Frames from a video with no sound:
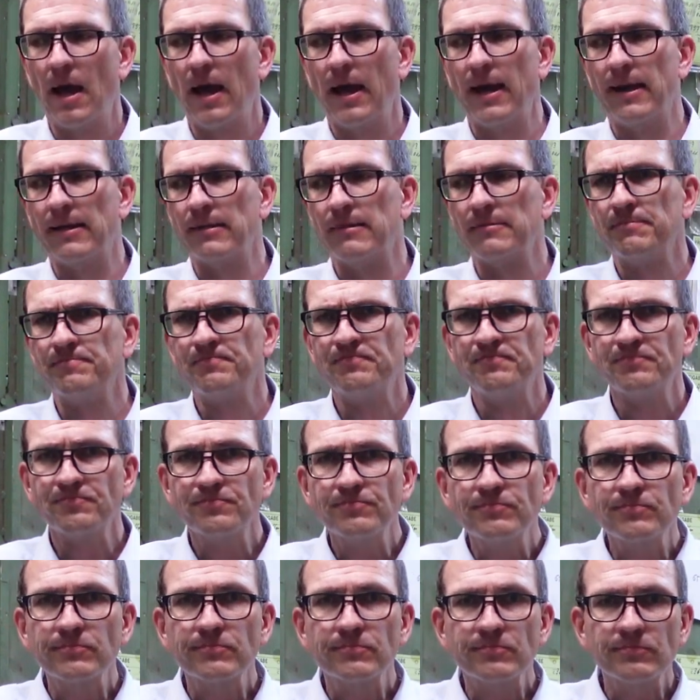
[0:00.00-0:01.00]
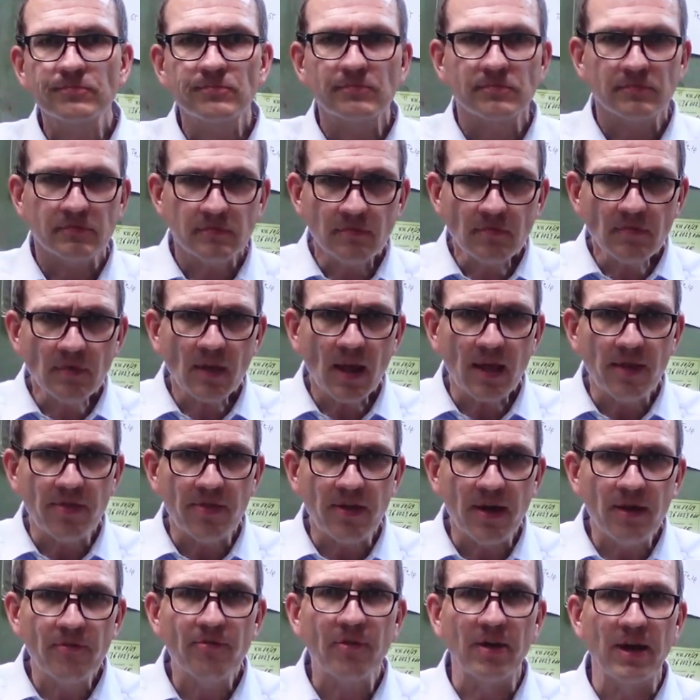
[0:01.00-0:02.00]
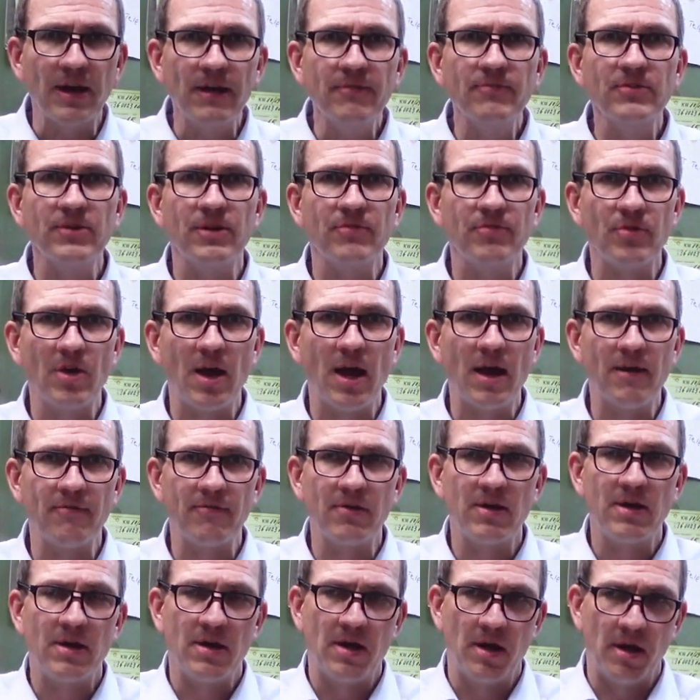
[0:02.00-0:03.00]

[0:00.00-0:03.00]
And therefore, even if you have